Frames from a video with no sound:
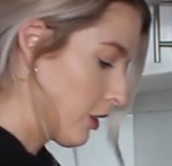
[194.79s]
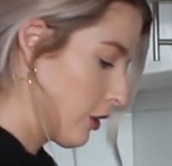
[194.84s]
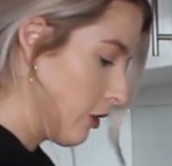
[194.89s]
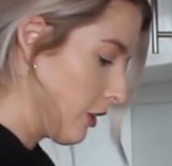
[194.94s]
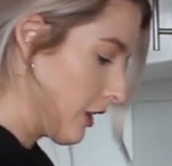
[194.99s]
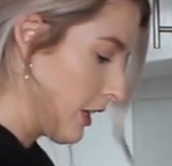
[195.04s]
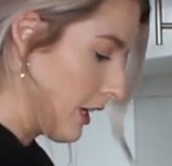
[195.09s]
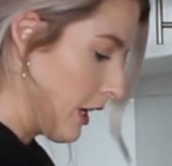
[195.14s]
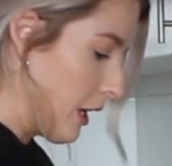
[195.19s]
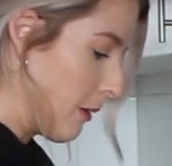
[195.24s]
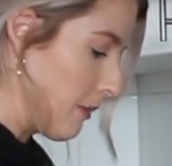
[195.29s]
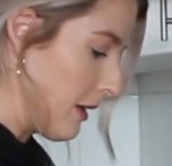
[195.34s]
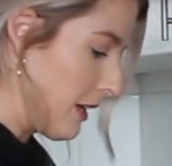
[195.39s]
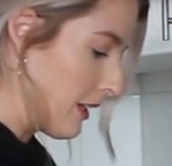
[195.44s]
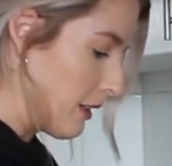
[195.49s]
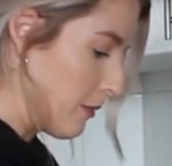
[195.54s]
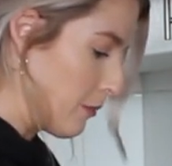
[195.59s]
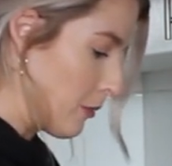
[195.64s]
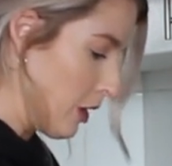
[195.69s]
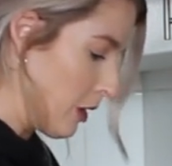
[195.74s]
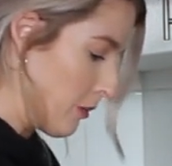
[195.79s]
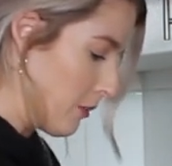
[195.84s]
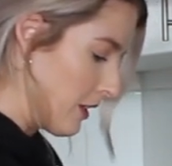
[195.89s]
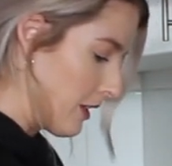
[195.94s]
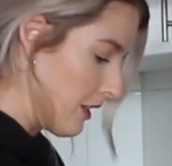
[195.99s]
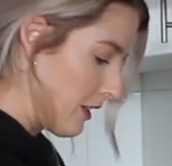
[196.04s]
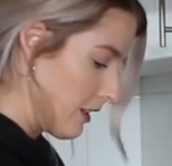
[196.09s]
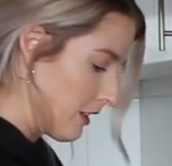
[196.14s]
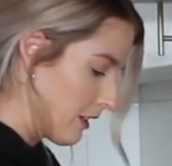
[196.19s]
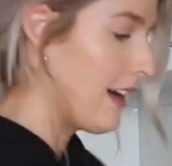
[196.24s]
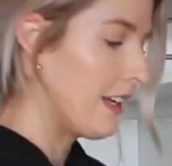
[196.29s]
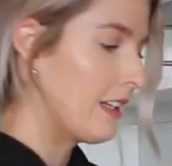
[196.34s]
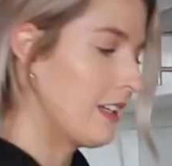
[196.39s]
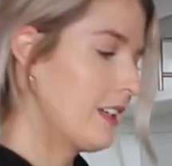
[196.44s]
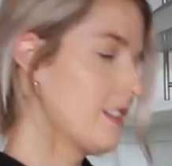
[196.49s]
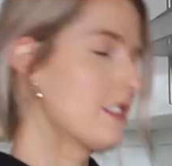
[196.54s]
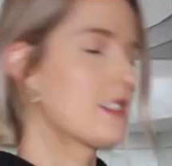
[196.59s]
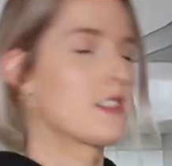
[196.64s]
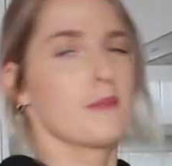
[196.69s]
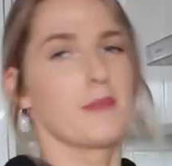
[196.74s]
cooking up at the moment.
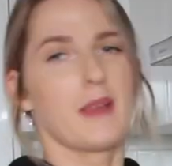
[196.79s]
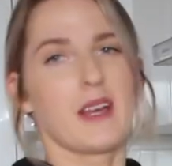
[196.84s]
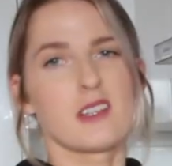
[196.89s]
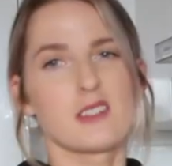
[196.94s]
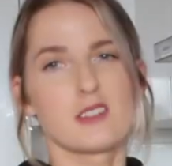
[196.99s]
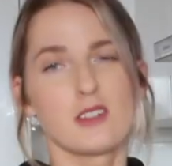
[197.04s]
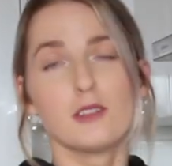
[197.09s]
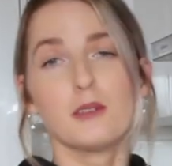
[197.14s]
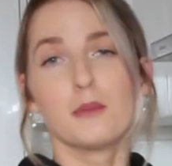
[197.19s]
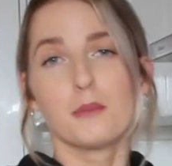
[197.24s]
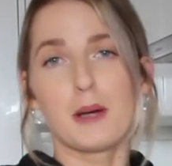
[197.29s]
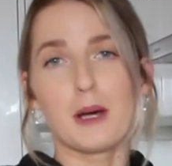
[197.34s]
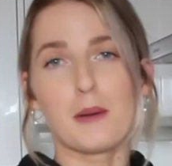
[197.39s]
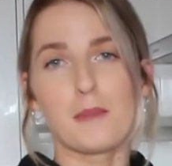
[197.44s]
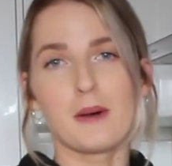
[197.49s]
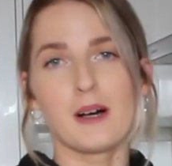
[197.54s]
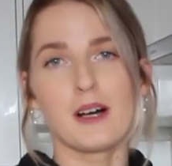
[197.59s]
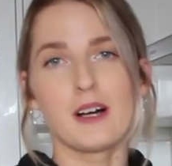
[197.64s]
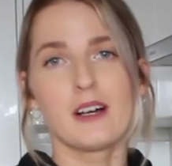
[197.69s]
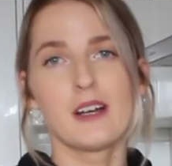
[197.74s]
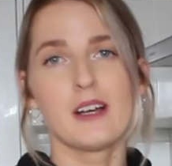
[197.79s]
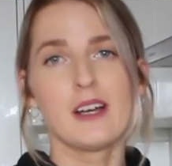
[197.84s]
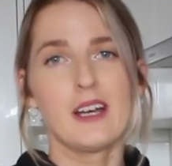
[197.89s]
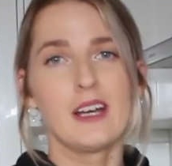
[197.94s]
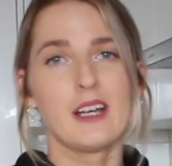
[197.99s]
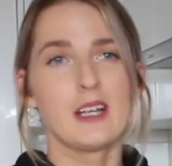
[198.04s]
Added some like salt and pepper.